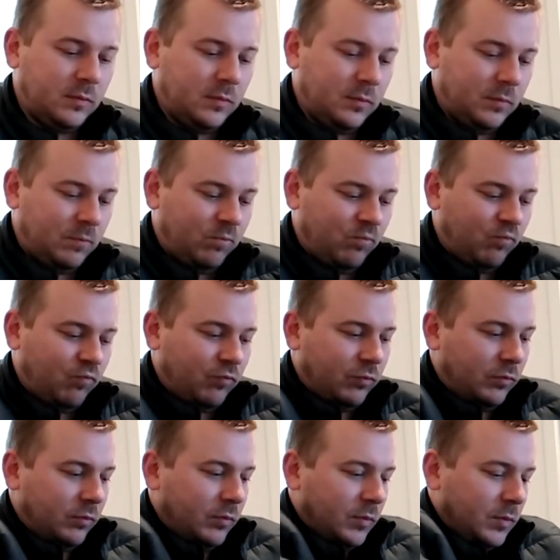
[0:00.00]

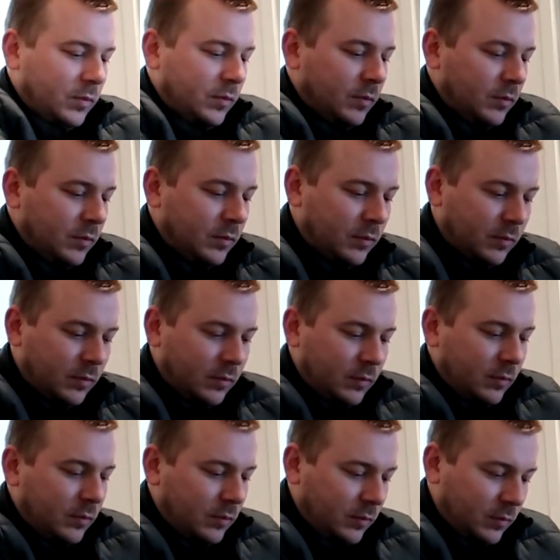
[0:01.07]

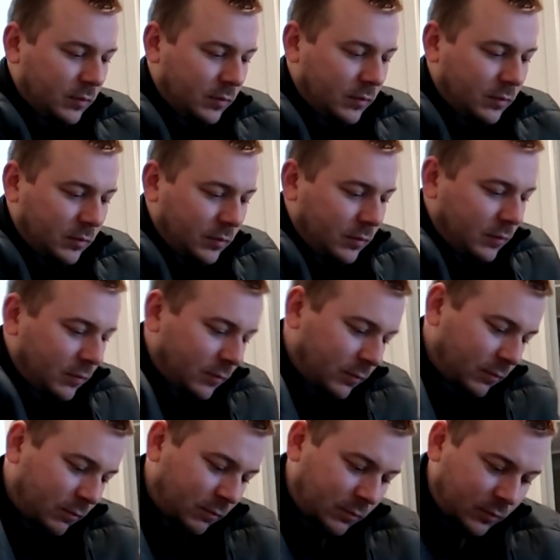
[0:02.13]

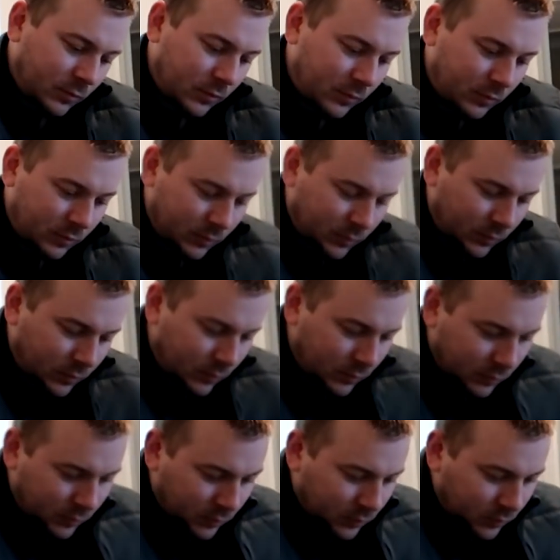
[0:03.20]

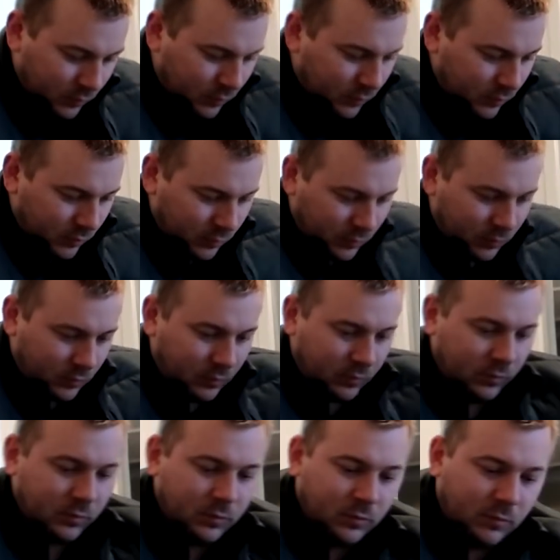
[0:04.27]

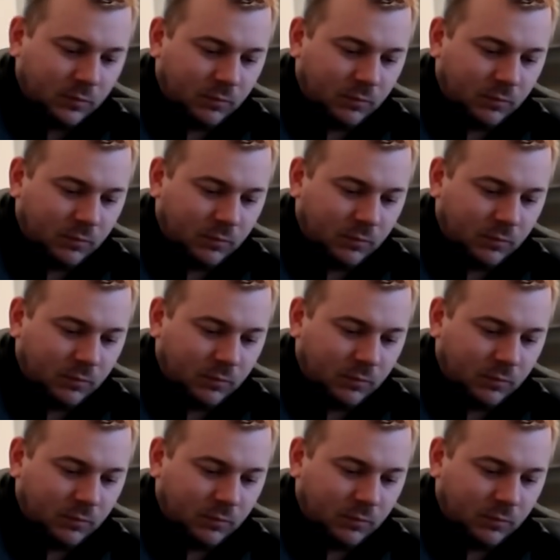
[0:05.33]
No words are spoken by the person on screen.